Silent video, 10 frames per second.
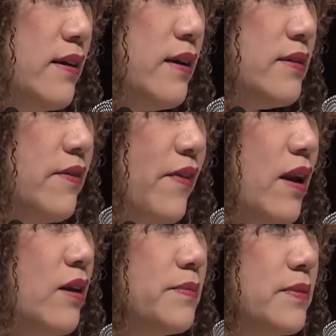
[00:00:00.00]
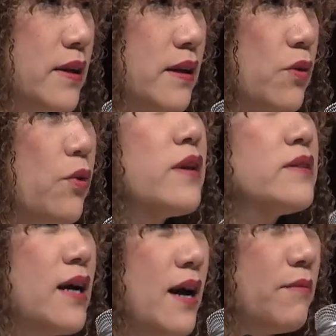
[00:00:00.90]
uh, developed uh,
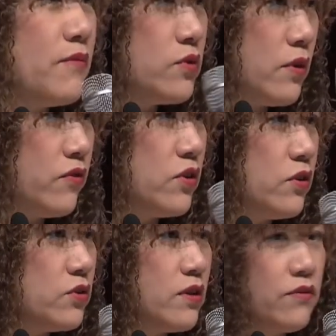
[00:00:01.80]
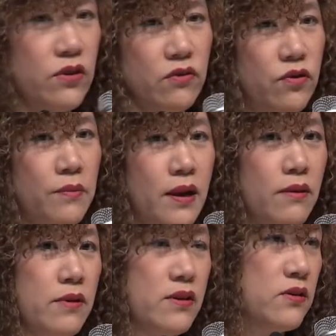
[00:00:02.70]
QuickTime, so for those of you familiar
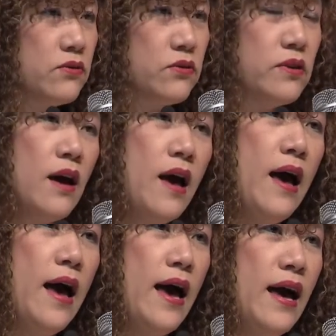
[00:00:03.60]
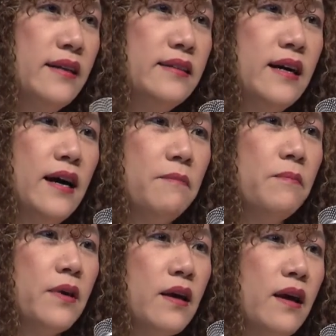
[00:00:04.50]
with this. And um,
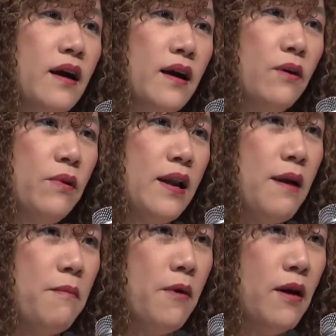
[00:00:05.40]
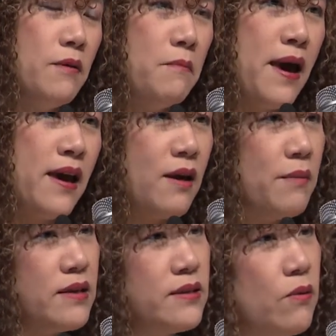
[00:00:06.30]
when I met him,
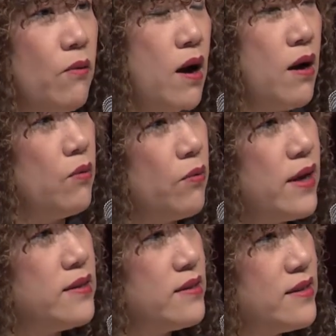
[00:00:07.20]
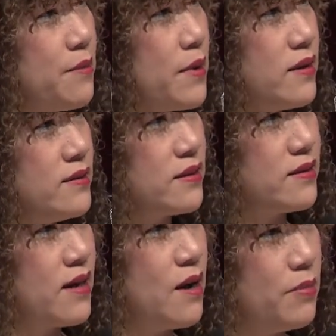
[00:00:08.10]
I said, wow, we as a
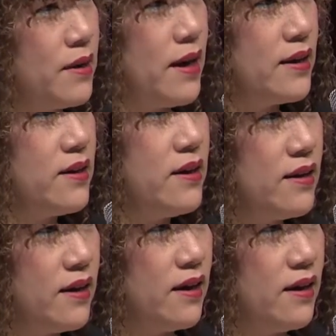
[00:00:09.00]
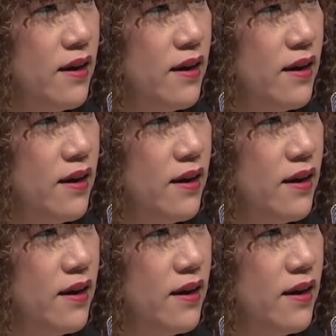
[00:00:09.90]
semiconductor company, I need a